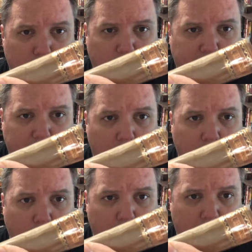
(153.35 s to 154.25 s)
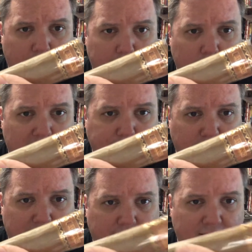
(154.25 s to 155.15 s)
with artwork on it wrapped
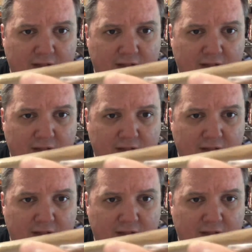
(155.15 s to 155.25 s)
around it.